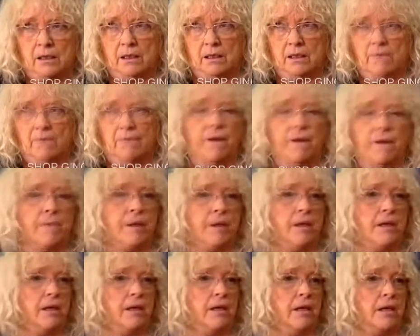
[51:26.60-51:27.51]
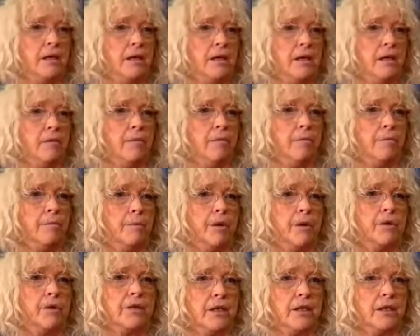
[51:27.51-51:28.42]
the feminine
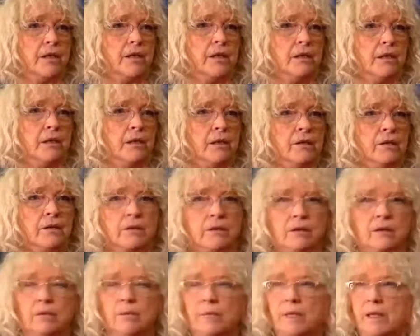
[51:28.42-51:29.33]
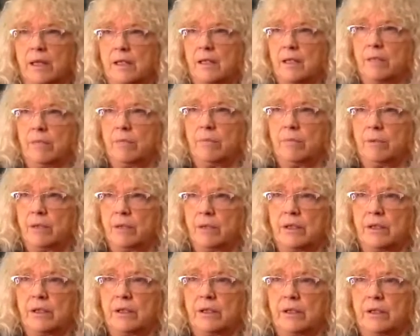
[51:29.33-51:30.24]
person or the masculine
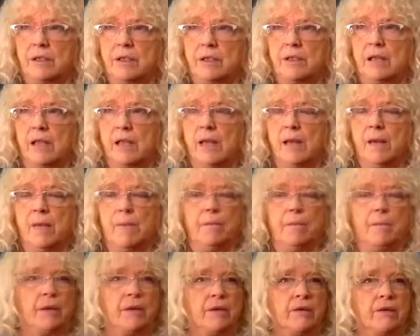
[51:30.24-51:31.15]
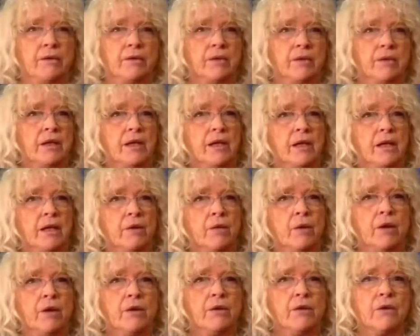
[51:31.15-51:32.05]
person is better than
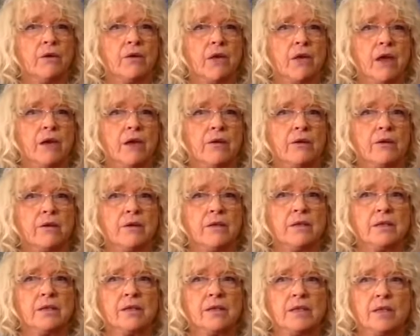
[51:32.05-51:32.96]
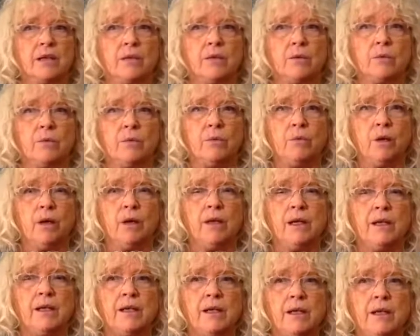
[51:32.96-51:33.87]
one or the other. It's like we're
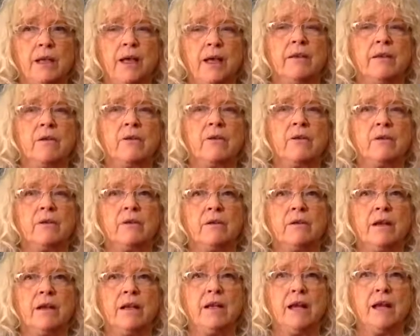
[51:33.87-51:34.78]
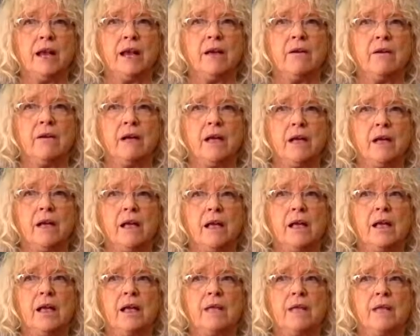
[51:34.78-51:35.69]
working together. And right now,
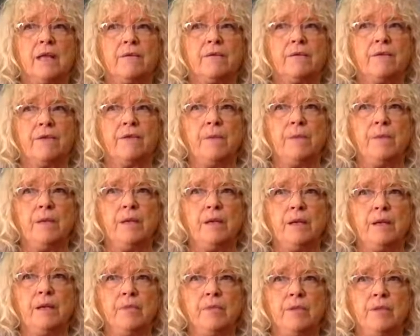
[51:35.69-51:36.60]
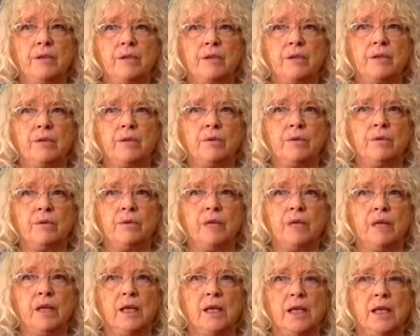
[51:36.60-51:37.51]
the feminine principle
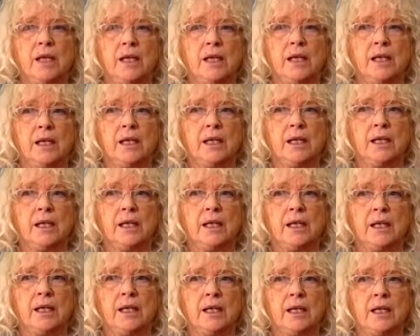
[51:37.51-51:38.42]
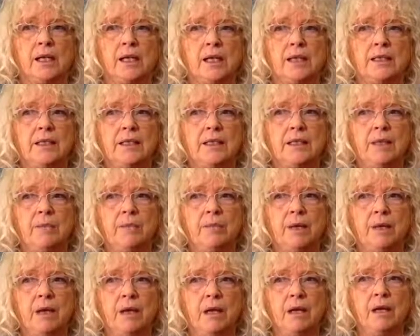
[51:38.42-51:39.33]
needs to
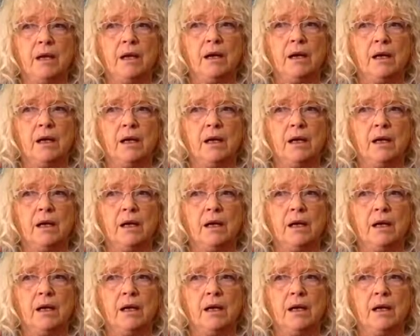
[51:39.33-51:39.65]
be